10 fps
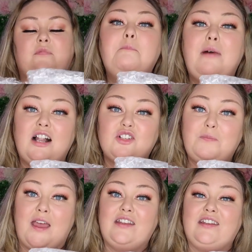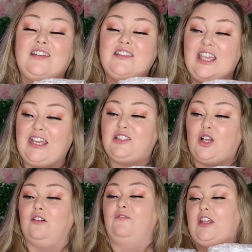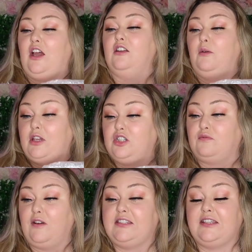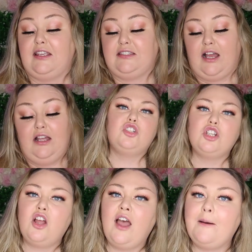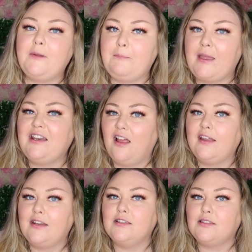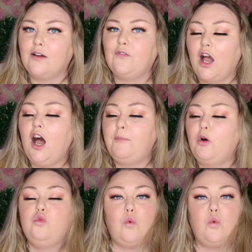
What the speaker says: Much better than the TikTok video that we just recently done. Do you know how many bin liners of cardboard